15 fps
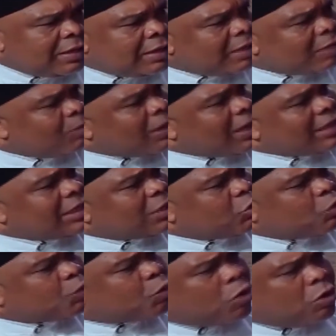we had a group
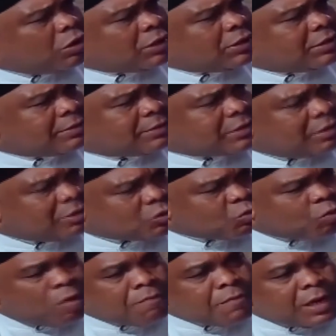calling themselves
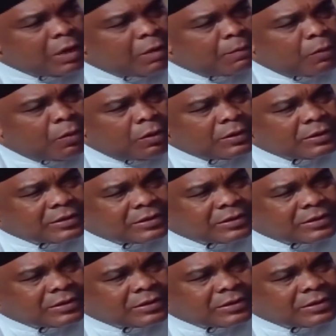1 Million Boys.